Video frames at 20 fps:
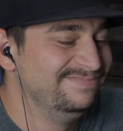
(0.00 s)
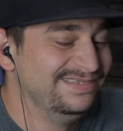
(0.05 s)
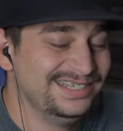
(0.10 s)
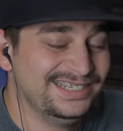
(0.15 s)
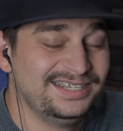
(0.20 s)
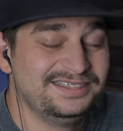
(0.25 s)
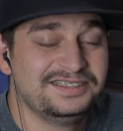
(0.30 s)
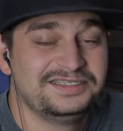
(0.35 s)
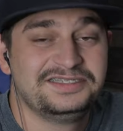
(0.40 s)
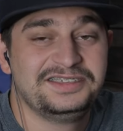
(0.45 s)

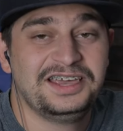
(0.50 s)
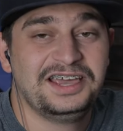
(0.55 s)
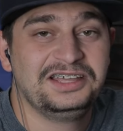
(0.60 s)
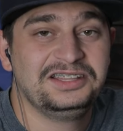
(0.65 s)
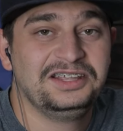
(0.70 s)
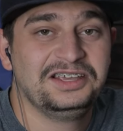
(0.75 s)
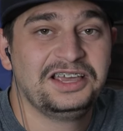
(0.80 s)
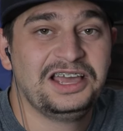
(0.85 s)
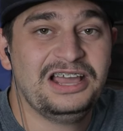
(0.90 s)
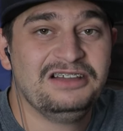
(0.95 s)
This ain't the Tai
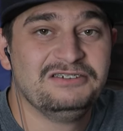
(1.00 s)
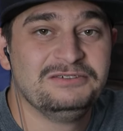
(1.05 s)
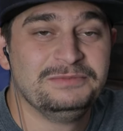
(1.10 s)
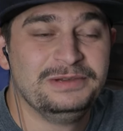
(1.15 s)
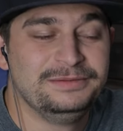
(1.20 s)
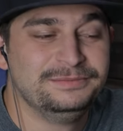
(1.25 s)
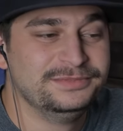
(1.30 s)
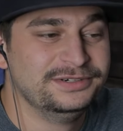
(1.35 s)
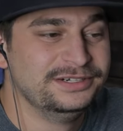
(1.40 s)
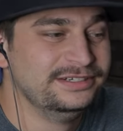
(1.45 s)
Lung I
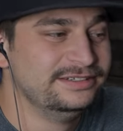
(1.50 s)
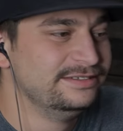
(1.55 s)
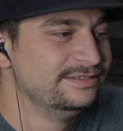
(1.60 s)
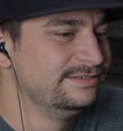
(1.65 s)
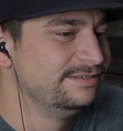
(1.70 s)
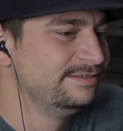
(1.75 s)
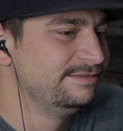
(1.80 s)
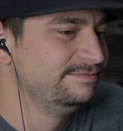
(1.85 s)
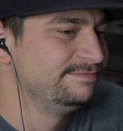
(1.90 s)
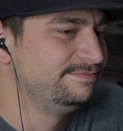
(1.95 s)
remember.
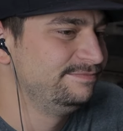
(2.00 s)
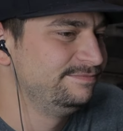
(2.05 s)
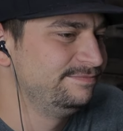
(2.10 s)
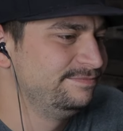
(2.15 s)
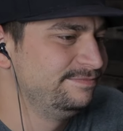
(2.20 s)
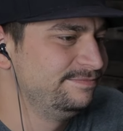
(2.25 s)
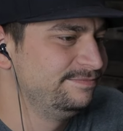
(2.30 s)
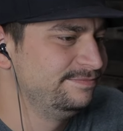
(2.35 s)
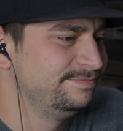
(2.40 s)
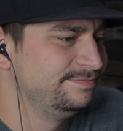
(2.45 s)
You
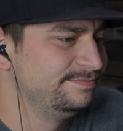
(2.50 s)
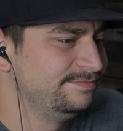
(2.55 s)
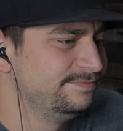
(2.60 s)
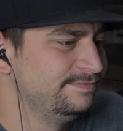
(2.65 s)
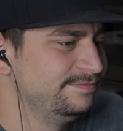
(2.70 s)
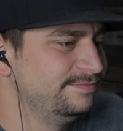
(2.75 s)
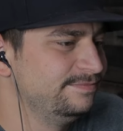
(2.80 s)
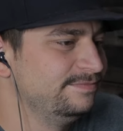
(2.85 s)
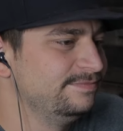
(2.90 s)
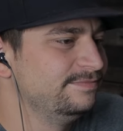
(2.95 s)
think
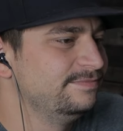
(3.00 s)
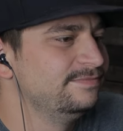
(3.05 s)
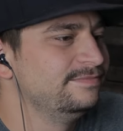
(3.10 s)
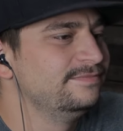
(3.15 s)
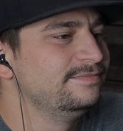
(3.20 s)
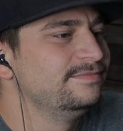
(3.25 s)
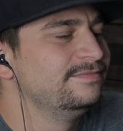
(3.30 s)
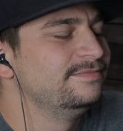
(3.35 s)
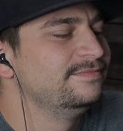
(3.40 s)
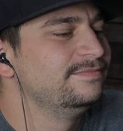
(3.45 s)
I'm a
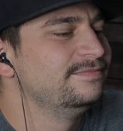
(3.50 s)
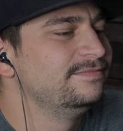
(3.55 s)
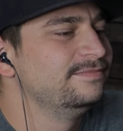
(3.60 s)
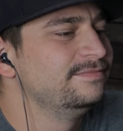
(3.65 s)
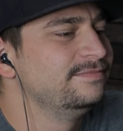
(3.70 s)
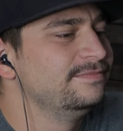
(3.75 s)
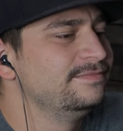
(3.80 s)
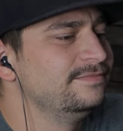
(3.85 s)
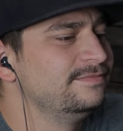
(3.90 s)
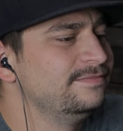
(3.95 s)
fool?
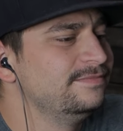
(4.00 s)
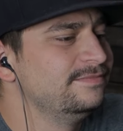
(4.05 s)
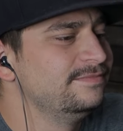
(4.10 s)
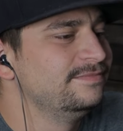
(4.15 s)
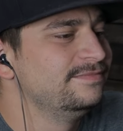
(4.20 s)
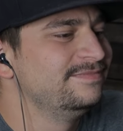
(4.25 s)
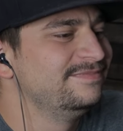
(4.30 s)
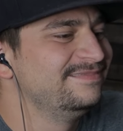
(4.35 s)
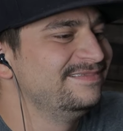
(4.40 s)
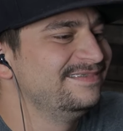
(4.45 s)

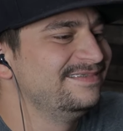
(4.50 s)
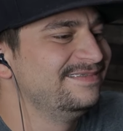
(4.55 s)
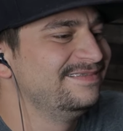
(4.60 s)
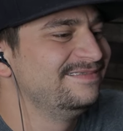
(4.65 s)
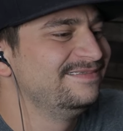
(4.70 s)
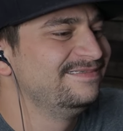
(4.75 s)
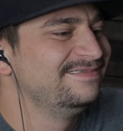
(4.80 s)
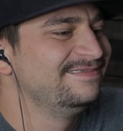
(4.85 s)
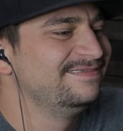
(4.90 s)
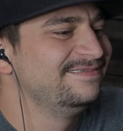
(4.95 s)
Yes.
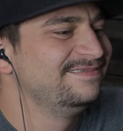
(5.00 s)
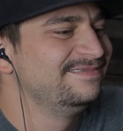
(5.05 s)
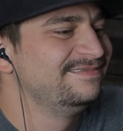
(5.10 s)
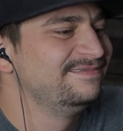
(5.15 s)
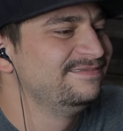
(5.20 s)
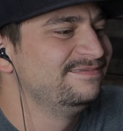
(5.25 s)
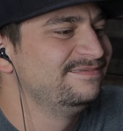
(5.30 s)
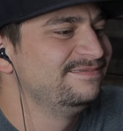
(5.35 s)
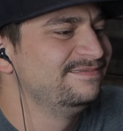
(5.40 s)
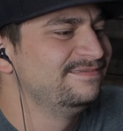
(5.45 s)

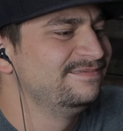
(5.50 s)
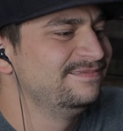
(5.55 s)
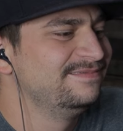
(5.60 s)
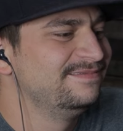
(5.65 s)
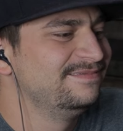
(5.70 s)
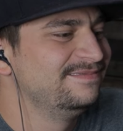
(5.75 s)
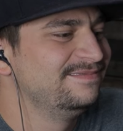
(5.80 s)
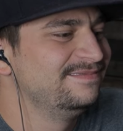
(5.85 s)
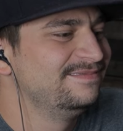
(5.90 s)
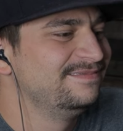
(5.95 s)

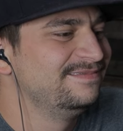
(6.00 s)
What?